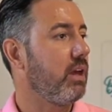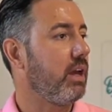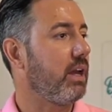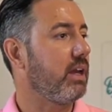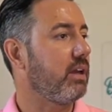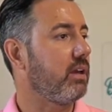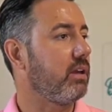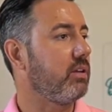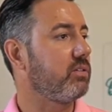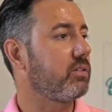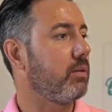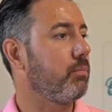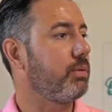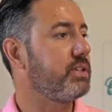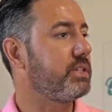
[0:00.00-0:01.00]
is
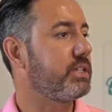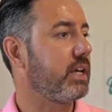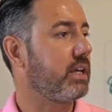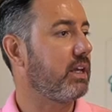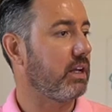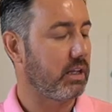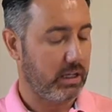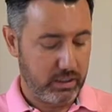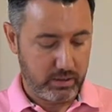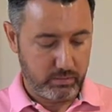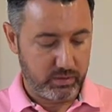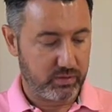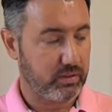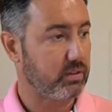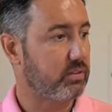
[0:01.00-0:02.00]
in particular, I'm
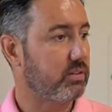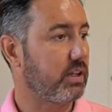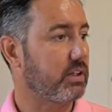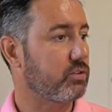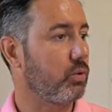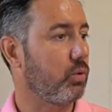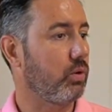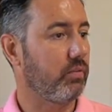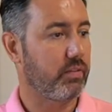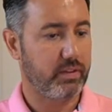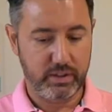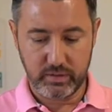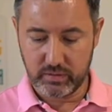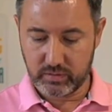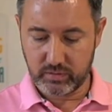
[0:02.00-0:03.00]
just going to select all of
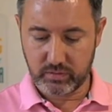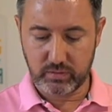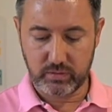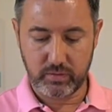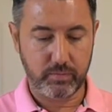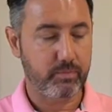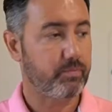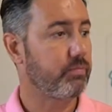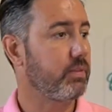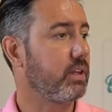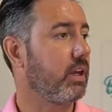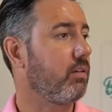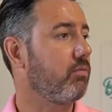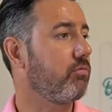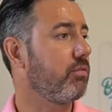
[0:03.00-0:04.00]
this and
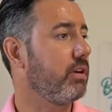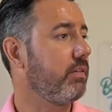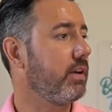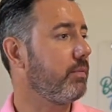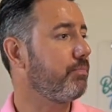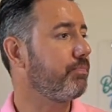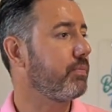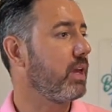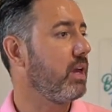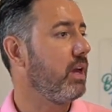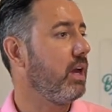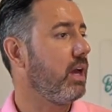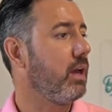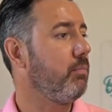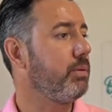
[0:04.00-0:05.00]
get rid of it.
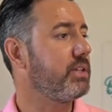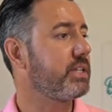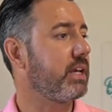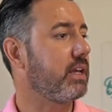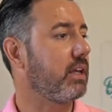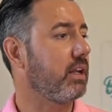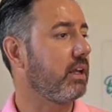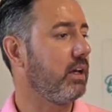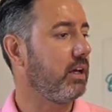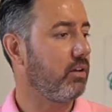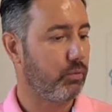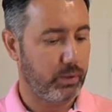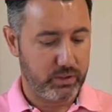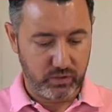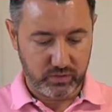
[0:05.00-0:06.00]
In particular, if
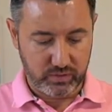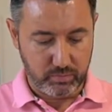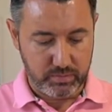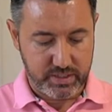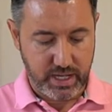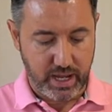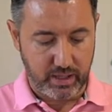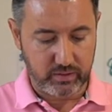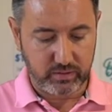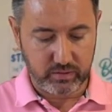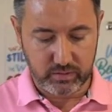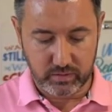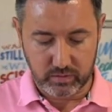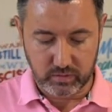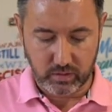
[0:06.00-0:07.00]
we do some
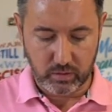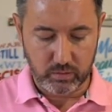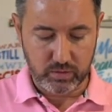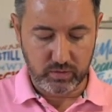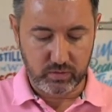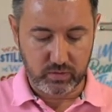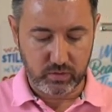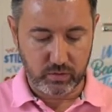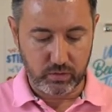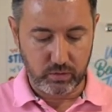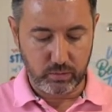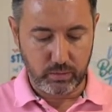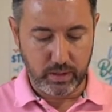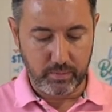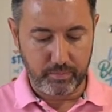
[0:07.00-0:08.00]
text, so I'll just
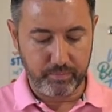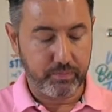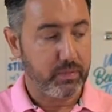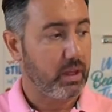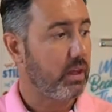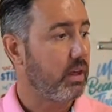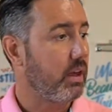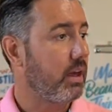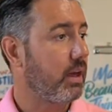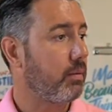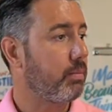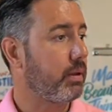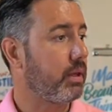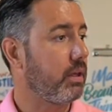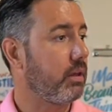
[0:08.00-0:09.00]
do
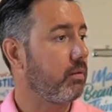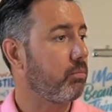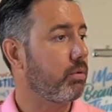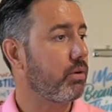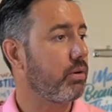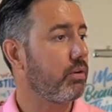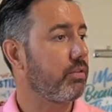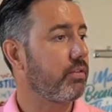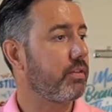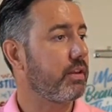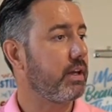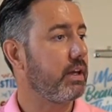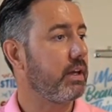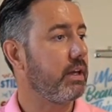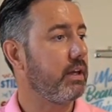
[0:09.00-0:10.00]
happy
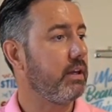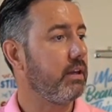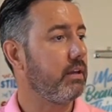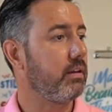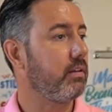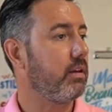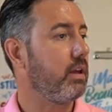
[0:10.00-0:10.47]
birthday,